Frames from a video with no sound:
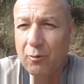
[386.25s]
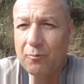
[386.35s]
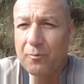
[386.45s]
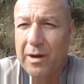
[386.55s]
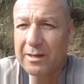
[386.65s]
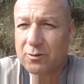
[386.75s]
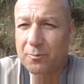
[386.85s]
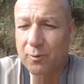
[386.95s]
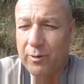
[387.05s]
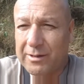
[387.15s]
after
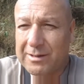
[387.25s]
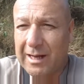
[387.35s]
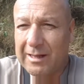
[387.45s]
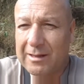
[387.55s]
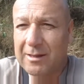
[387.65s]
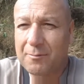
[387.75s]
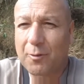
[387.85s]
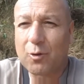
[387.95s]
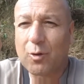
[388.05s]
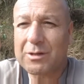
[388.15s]
trying that,
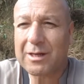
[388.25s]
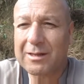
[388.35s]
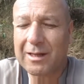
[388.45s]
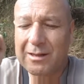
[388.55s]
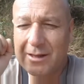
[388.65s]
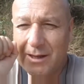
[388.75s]
and you tried,